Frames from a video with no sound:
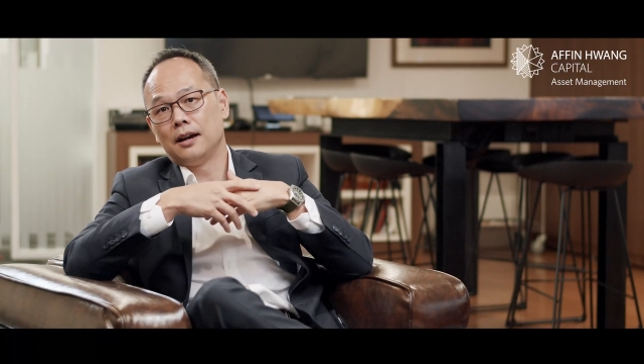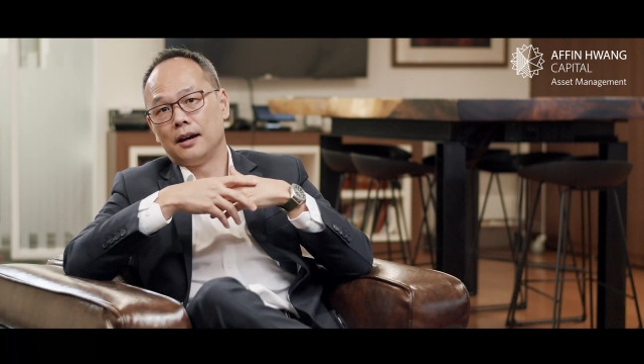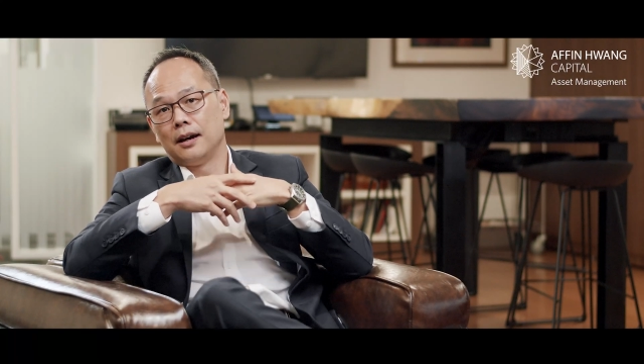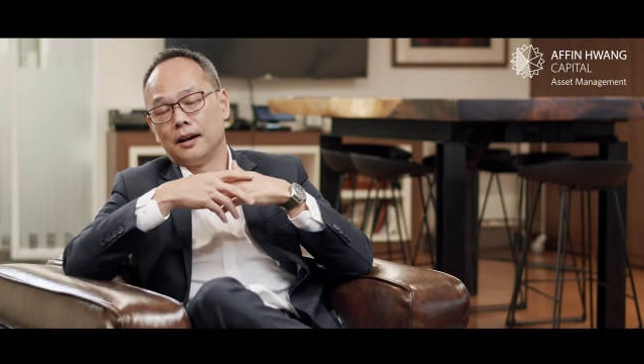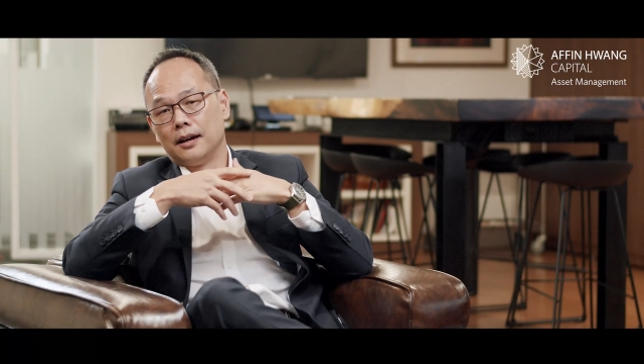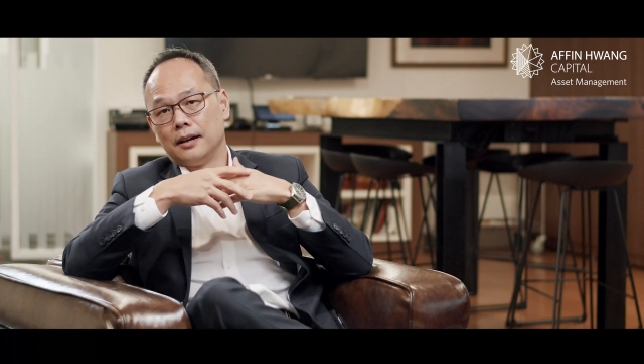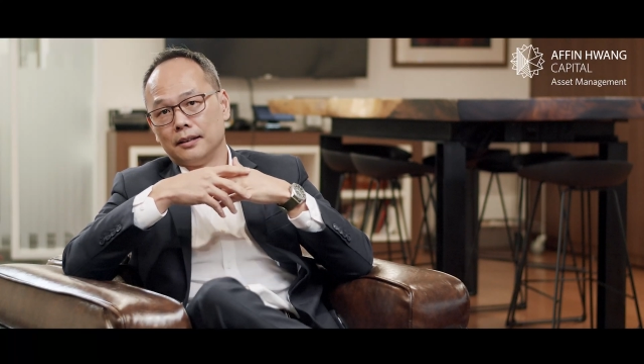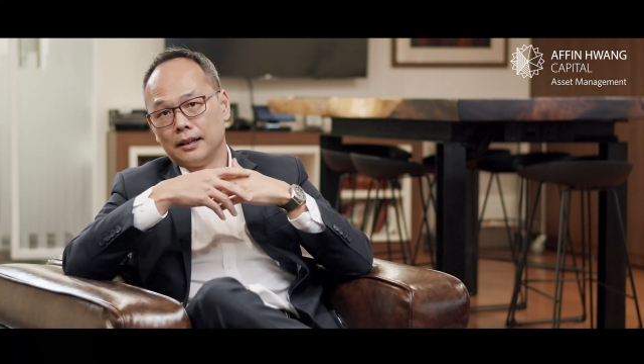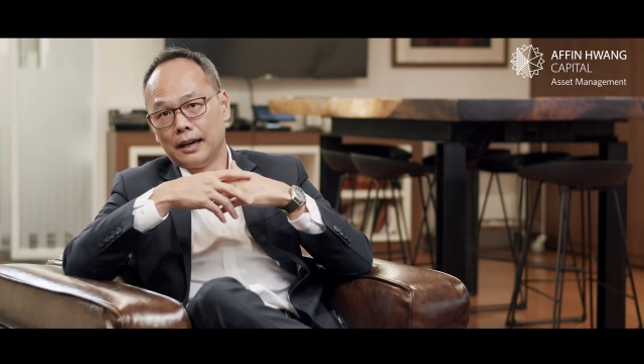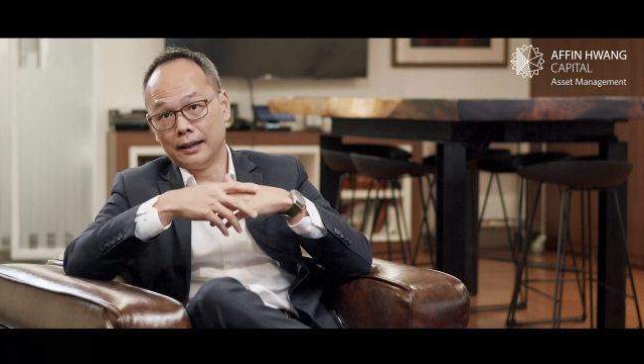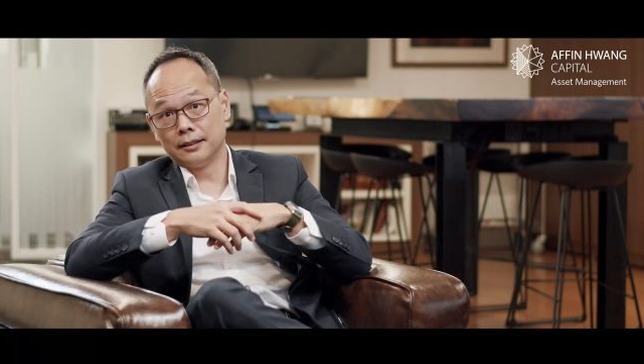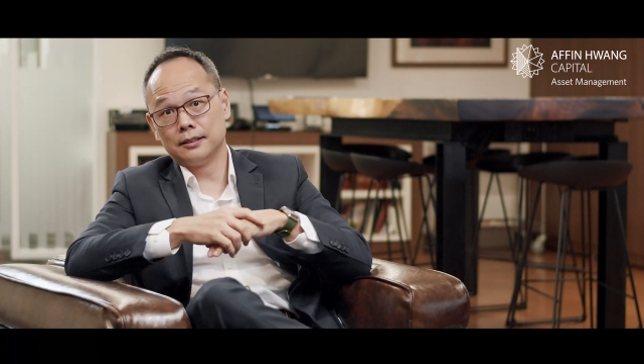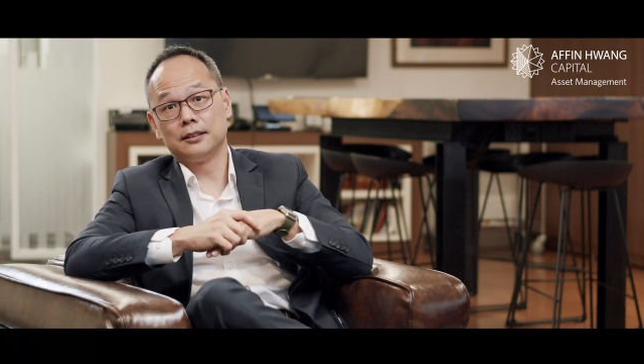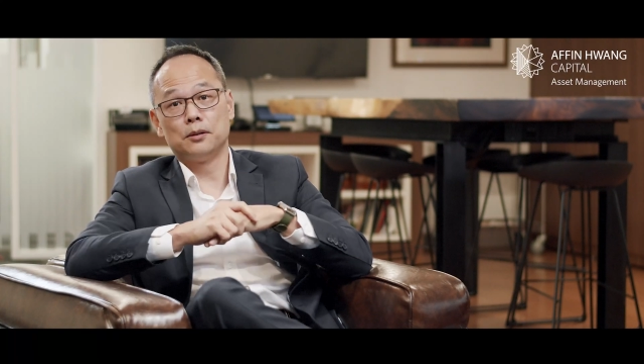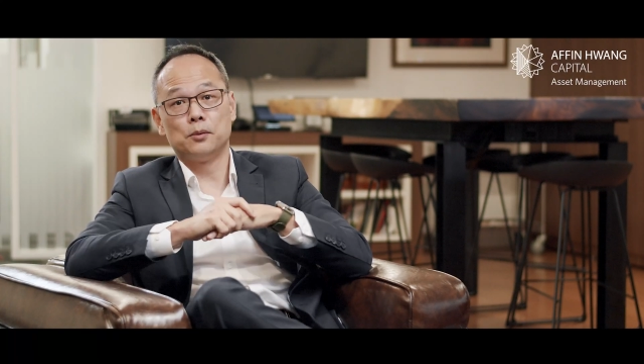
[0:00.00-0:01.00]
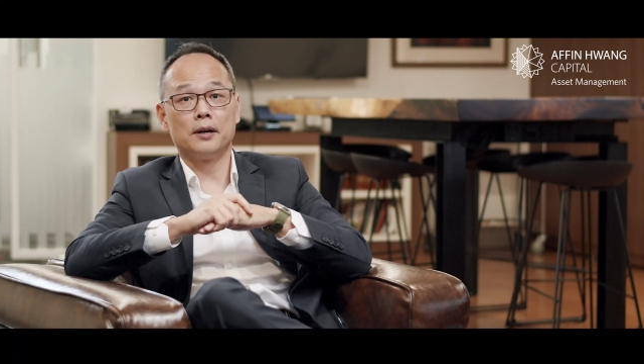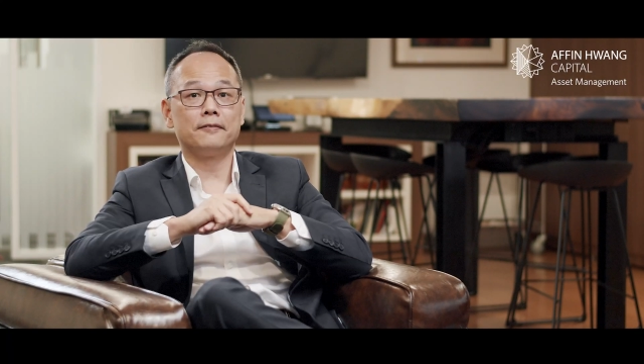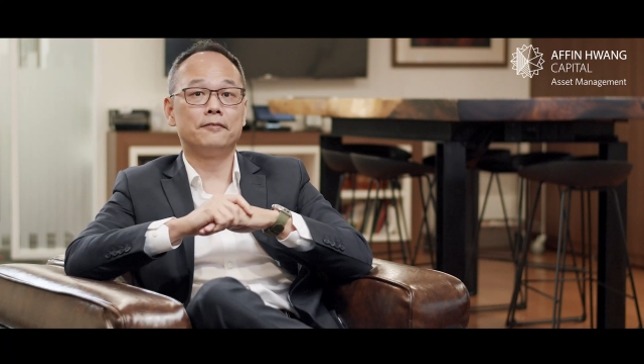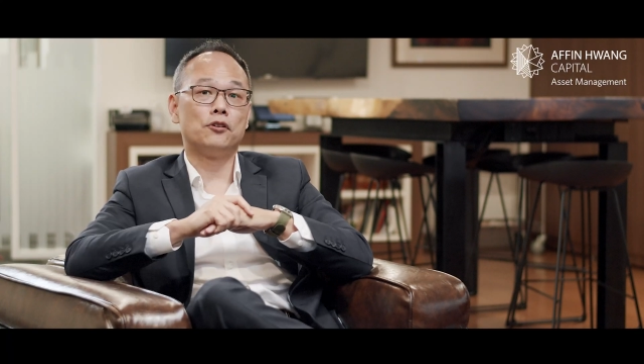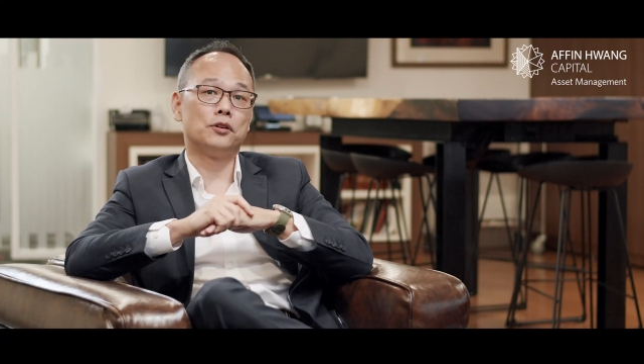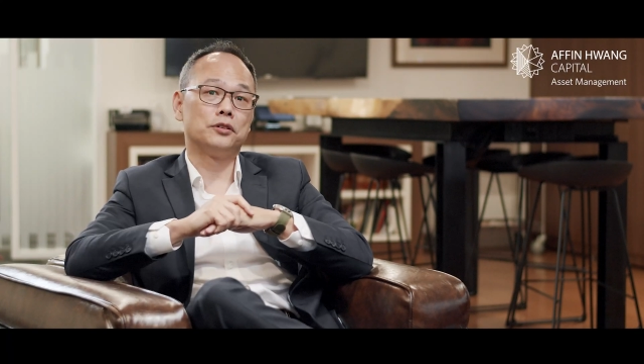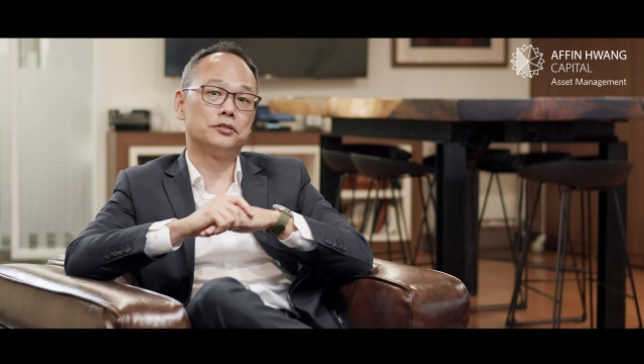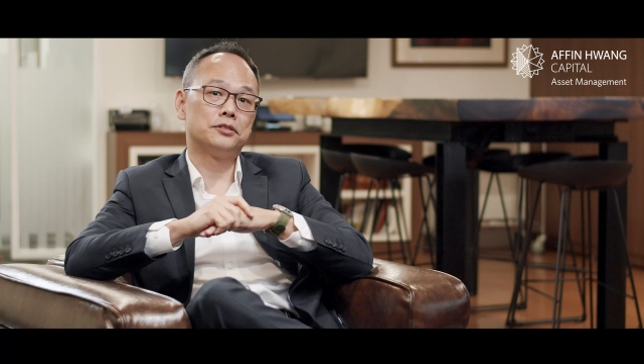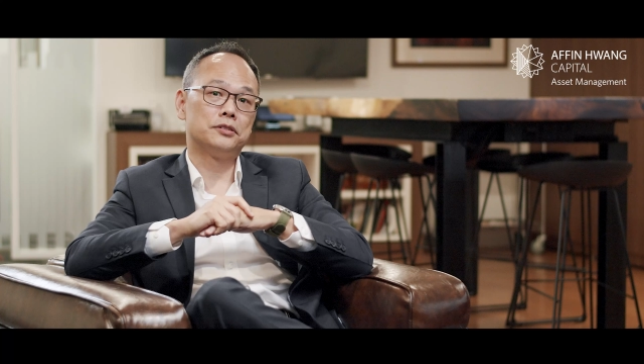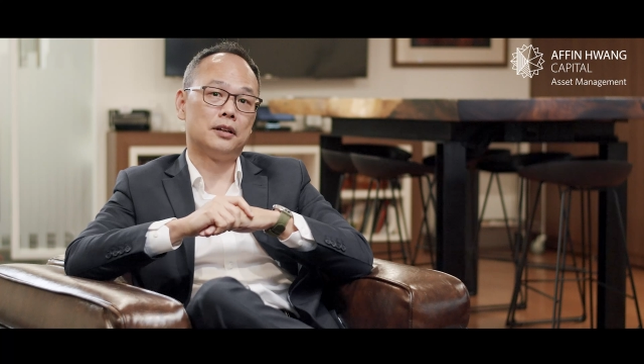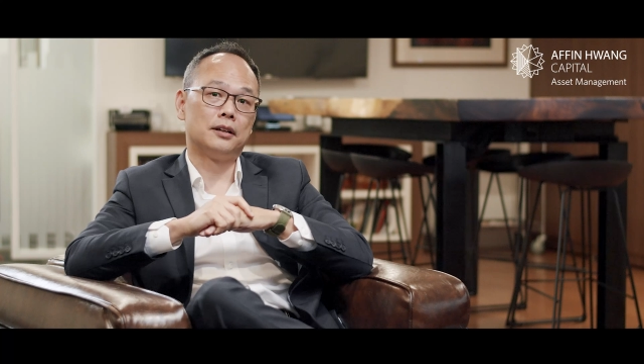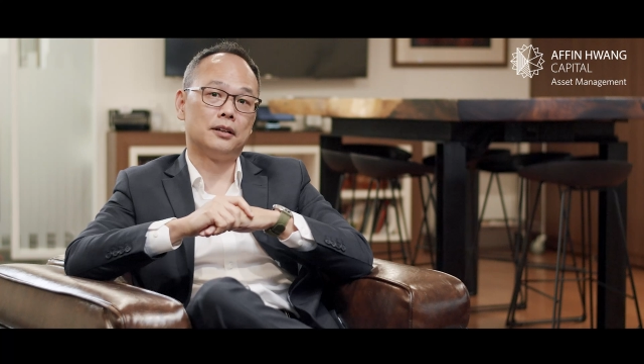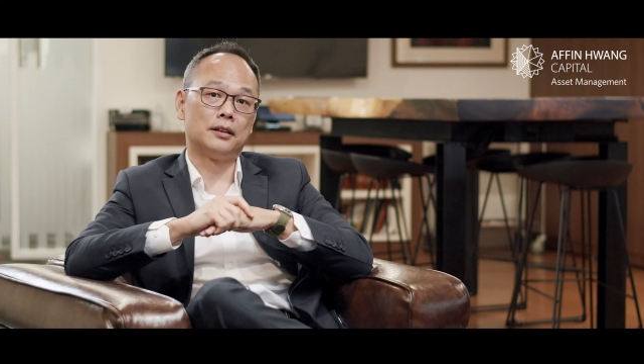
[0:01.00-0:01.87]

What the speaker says: and enter the workforce,